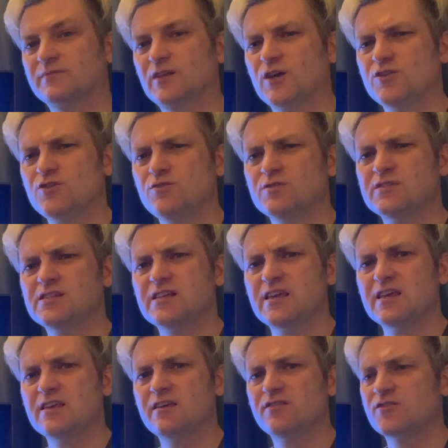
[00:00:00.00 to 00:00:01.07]
can you
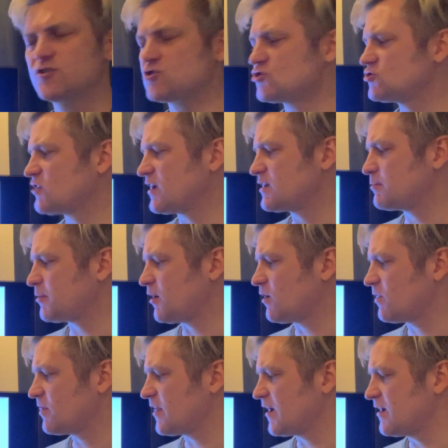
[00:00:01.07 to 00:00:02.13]
see the shape
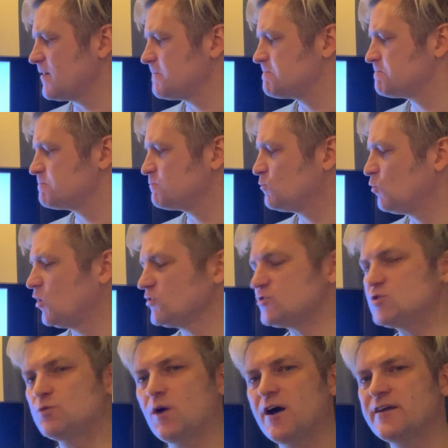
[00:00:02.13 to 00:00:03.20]
on there? What
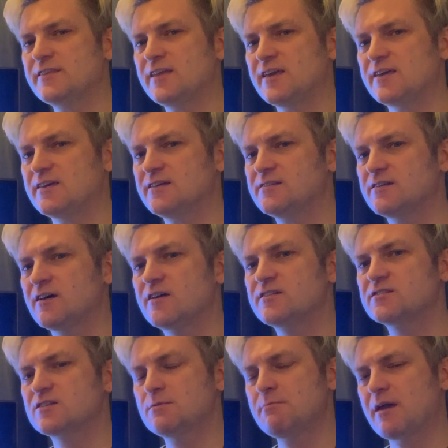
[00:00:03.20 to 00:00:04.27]
do I need
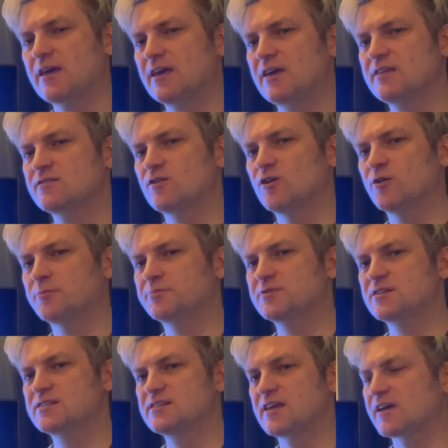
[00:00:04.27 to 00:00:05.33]
to make it up to
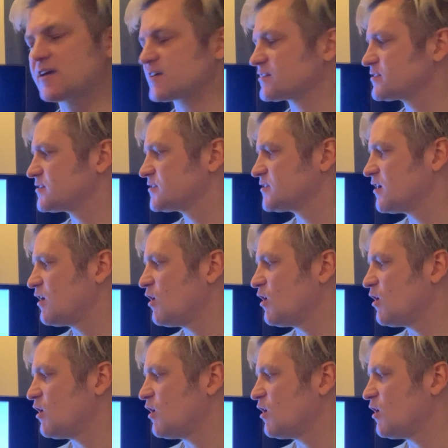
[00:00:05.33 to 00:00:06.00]
6?